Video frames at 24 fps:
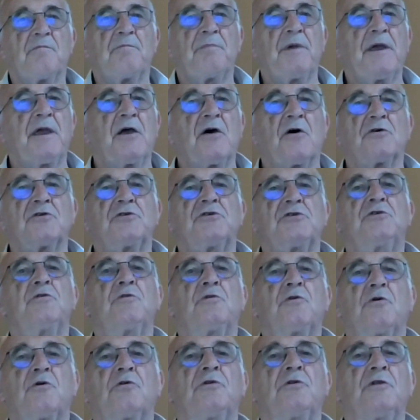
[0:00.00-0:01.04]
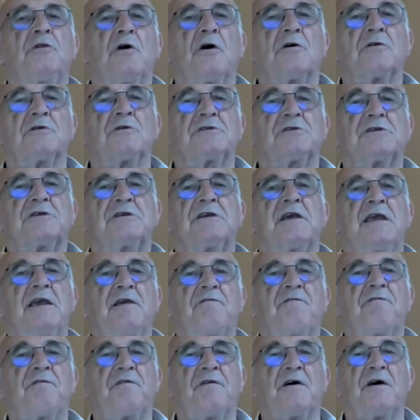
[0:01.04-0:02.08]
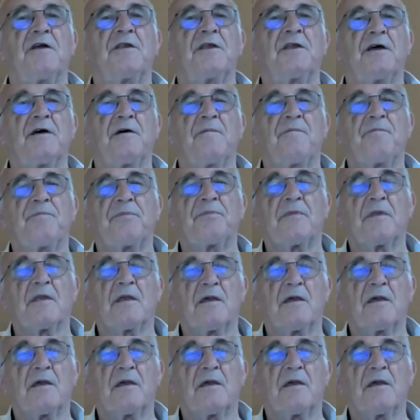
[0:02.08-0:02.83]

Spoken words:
because you could not see further